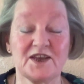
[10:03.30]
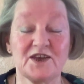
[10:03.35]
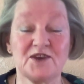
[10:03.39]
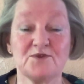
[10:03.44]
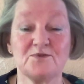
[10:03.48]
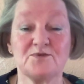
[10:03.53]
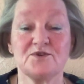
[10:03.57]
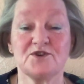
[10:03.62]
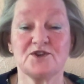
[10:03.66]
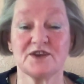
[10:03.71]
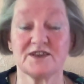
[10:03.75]

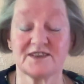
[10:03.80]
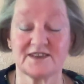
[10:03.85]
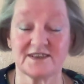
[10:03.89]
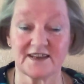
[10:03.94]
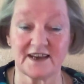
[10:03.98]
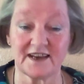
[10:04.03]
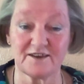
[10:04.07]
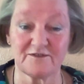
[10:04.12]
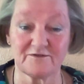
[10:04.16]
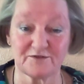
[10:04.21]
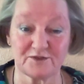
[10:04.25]
You just
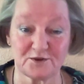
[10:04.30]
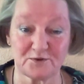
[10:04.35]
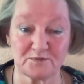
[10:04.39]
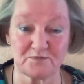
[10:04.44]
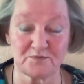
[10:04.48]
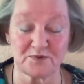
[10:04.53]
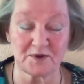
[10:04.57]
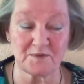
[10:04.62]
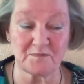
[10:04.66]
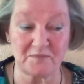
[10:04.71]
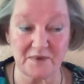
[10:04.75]
have to
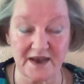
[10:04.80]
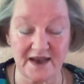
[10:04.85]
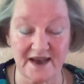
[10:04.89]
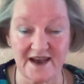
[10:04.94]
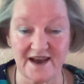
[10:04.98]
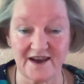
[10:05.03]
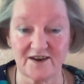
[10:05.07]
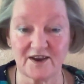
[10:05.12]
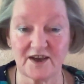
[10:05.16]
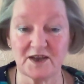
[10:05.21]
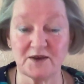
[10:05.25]

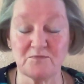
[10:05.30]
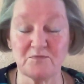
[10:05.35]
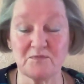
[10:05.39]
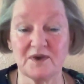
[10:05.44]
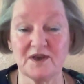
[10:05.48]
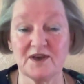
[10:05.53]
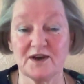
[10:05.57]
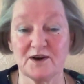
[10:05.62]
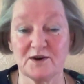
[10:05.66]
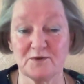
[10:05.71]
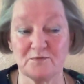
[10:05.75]
prepare and
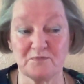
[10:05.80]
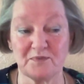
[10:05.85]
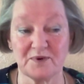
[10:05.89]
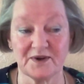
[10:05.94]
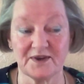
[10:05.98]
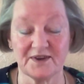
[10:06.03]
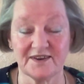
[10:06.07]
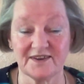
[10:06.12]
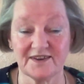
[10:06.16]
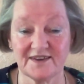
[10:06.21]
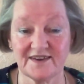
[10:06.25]
be
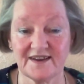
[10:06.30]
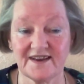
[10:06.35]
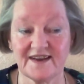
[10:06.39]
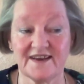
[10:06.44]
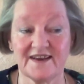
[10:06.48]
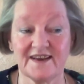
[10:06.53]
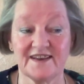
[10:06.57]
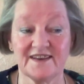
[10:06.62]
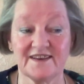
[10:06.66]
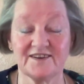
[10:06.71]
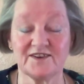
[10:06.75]
open,
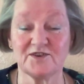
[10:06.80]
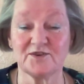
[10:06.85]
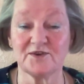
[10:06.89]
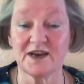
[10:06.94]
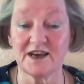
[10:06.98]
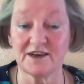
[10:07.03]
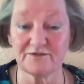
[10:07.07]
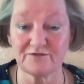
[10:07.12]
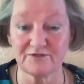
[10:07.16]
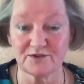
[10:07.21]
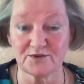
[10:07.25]
and you
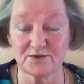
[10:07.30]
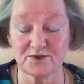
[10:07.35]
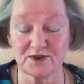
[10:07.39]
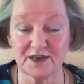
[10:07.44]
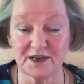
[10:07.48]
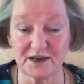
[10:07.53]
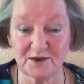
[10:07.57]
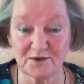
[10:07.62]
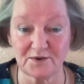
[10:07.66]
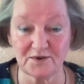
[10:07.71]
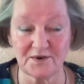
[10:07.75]
have to
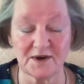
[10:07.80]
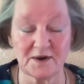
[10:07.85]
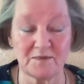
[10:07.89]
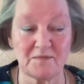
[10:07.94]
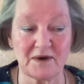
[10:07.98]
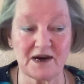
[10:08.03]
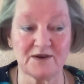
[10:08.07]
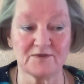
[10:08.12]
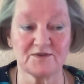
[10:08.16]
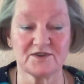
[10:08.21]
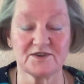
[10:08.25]
know
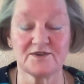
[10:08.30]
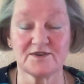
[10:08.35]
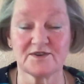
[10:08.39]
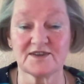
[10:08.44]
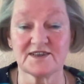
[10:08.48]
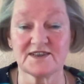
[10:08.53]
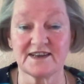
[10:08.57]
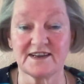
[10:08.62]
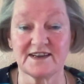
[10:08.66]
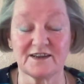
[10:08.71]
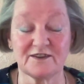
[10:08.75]
about
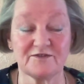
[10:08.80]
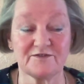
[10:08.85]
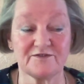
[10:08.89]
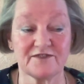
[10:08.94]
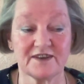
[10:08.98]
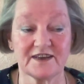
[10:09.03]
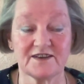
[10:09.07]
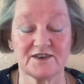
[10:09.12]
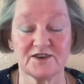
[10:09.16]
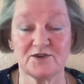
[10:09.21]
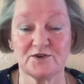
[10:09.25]
yourself
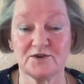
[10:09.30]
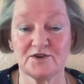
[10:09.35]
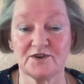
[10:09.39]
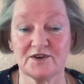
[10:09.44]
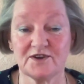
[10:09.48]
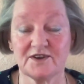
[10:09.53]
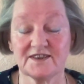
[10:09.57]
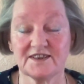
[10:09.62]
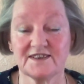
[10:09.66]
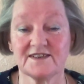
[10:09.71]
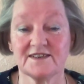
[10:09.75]
that you're
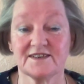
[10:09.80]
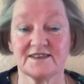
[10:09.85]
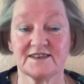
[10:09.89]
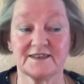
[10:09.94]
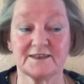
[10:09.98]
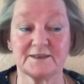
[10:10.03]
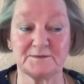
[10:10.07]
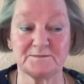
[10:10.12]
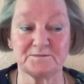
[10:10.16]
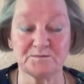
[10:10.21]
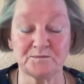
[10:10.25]
not
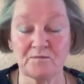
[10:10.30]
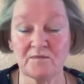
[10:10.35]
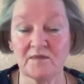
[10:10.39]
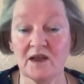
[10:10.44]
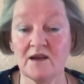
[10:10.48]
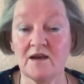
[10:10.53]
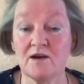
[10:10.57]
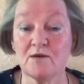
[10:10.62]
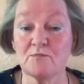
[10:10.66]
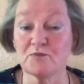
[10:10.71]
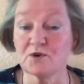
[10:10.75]

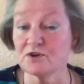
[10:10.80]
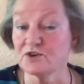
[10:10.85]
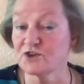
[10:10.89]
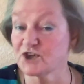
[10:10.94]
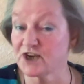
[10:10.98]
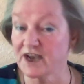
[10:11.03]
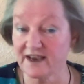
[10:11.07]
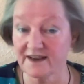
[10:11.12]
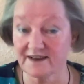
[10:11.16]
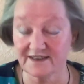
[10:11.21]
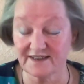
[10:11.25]

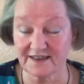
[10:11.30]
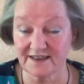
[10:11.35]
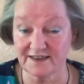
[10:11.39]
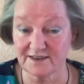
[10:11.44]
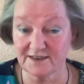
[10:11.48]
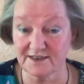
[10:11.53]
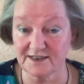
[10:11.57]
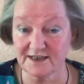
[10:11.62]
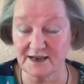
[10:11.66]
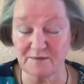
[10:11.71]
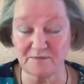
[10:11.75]
projecting
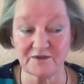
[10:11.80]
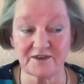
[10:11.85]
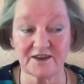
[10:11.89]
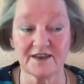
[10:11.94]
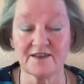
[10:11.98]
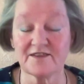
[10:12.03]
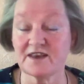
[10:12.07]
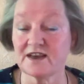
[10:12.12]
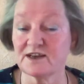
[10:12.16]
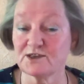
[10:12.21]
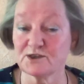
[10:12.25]

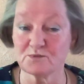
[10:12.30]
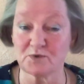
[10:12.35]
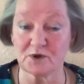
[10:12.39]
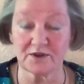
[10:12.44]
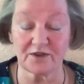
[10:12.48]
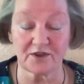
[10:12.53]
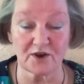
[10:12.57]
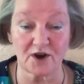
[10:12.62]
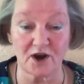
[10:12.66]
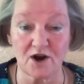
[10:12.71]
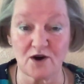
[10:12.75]
something. That's
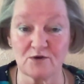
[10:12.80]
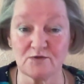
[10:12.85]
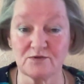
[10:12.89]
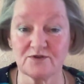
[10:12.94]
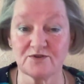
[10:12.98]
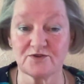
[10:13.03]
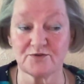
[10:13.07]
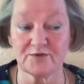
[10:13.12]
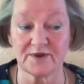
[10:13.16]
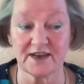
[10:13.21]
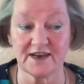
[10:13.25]
what the whole
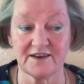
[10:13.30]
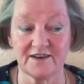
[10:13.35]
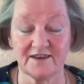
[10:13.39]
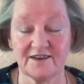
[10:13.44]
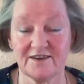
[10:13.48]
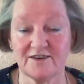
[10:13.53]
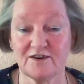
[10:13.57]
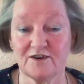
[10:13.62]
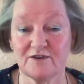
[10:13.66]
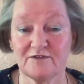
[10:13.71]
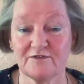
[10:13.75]

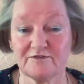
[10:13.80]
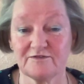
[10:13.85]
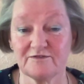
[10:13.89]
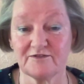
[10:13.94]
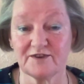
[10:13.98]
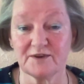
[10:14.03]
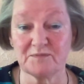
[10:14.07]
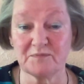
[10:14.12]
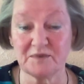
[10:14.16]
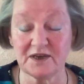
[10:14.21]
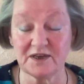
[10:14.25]
training of
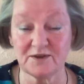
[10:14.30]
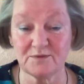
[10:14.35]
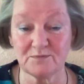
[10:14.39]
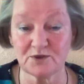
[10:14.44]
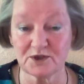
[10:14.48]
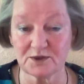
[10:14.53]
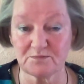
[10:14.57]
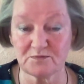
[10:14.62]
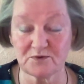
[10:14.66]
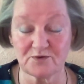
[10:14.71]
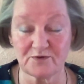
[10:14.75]

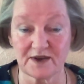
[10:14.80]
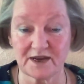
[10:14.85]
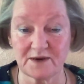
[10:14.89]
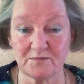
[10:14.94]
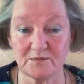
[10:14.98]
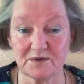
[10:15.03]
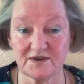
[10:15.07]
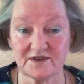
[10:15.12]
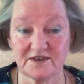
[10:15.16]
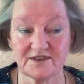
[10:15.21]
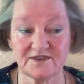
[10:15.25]
mediumship
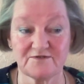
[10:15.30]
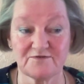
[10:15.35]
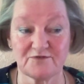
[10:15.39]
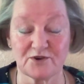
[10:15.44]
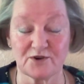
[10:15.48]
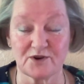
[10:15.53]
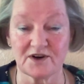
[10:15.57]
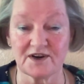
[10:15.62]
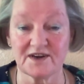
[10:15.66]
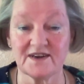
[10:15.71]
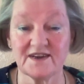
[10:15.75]
trainment is
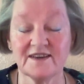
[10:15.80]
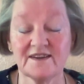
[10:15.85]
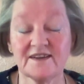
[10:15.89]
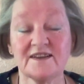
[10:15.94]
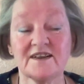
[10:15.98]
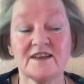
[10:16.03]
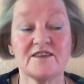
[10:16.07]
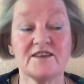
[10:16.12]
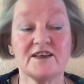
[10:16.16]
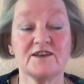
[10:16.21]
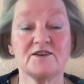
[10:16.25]
for,
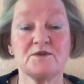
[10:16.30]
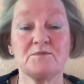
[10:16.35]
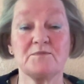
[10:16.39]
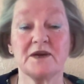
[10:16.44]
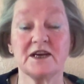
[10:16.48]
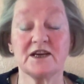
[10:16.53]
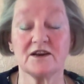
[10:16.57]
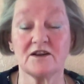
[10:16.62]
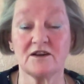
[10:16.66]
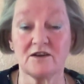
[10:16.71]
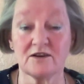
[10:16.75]
that you
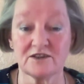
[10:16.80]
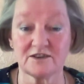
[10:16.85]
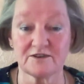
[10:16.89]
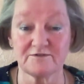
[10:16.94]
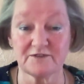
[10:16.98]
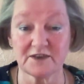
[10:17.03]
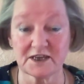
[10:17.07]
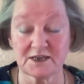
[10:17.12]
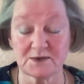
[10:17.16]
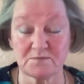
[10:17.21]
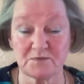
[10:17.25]
make a lot
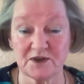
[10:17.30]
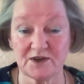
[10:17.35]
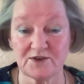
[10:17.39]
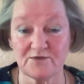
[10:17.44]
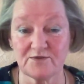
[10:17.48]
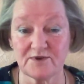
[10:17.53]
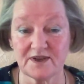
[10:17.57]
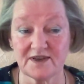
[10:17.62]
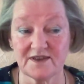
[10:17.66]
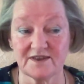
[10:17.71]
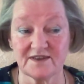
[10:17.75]
of
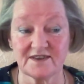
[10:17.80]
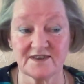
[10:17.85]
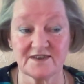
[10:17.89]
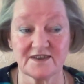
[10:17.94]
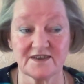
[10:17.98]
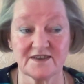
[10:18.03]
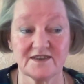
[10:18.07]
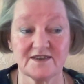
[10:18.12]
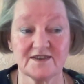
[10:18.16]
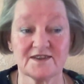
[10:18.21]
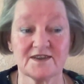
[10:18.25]

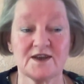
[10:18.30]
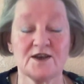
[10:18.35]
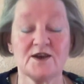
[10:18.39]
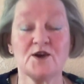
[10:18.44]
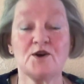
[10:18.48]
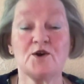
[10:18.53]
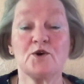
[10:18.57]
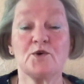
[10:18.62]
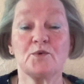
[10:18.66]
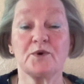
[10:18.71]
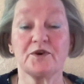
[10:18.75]
experiences
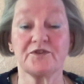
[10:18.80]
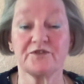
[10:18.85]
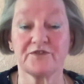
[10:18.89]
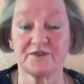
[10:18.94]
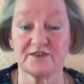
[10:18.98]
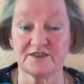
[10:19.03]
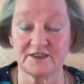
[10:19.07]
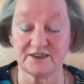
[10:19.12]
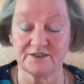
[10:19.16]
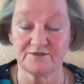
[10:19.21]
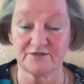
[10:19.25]

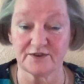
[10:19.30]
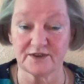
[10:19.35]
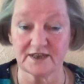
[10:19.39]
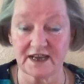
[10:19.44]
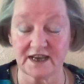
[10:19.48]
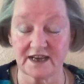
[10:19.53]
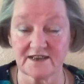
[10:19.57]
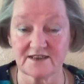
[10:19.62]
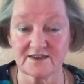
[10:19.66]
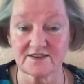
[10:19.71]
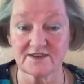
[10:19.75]
with different
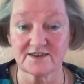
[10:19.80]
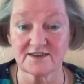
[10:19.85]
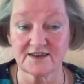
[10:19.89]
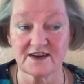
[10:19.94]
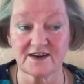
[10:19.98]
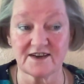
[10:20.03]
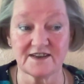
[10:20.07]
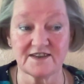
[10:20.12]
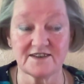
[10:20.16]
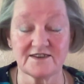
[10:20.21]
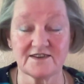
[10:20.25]

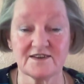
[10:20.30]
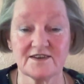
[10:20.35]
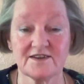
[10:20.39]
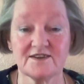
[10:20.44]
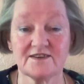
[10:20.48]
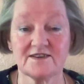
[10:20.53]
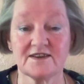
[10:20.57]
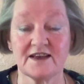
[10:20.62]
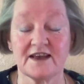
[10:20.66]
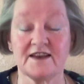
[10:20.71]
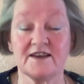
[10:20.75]

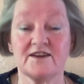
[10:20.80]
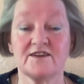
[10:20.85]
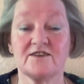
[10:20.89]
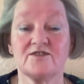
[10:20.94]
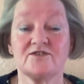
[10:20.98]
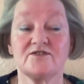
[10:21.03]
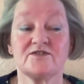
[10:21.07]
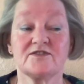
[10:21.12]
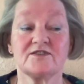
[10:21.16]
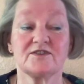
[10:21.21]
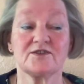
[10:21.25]
exercises
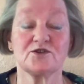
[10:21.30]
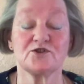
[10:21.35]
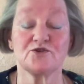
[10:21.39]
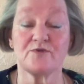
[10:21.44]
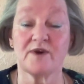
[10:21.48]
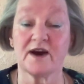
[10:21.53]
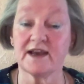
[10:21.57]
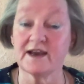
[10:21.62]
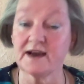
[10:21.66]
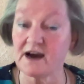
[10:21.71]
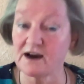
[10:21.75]
and
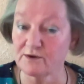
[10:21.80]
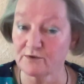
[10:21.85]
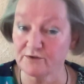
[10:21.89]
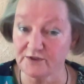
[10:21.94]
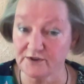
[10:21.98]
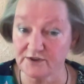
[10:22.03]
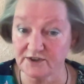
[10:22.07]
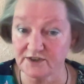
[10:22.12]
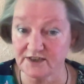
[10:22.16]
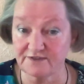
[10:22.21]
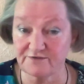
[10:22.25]
try out
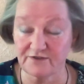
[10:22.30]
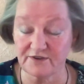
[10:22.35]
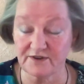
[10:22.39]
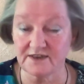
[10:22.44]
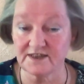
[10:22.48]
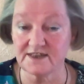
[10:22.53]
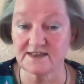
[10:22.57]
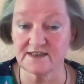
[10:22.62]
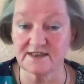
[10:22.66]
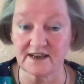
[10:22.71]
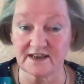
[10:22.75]
the
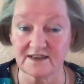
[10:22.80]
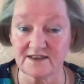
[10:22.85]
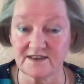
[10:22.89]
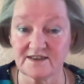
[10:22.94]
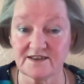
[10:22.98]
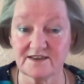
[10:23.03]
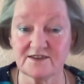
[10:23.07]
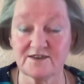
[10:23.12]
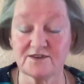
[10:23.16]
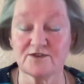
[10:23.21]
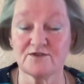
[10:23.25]
different
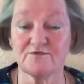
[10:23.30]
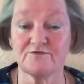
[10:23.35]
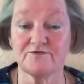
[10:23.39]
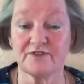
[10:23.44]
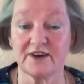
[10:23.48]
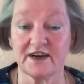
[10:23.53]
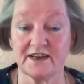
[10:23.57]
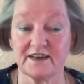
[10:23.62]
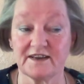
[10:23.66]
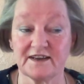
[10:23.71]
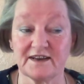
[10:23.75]
senses to
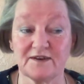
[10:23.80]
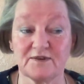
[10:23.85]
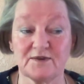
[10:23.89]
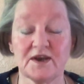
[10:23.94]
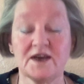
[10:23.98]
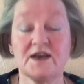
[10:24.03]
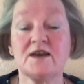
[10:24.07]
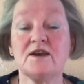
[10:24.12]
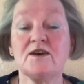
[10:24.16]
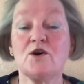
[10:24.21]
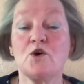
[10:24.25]
find out
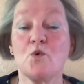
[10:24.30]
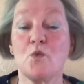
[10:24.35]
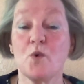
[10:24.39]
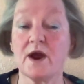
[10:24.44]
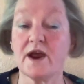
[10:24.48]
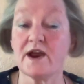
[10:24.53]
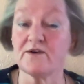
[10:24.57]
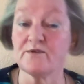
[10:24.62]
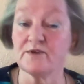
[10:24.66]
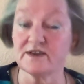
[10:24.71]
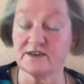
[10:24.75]

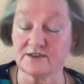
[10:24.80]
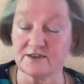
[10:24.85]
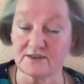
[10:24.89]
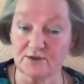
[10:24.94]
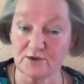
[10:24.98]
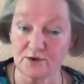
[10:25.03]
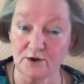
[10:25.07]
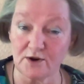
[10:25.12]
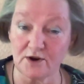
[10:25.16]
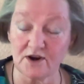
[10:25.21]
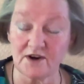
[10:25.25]
where is
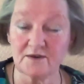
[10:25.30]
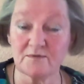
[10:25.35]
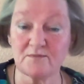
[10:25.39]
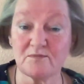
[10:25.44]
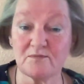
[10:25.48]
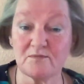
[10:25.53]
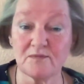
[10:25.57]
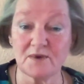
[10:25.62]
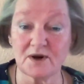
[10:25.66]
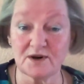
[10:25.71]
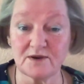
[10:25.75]
your
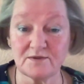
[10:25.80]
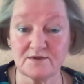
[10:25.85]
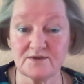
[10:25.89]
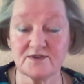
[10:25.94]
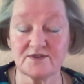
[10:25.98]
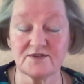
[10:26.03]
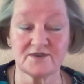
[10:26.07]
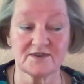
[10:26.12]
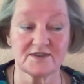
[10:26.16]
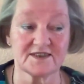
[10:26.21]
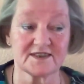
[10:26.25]

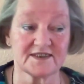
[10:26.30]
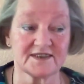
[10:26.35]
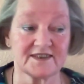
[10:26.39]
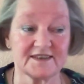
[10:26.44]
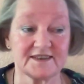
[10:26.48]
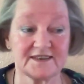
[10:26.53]
most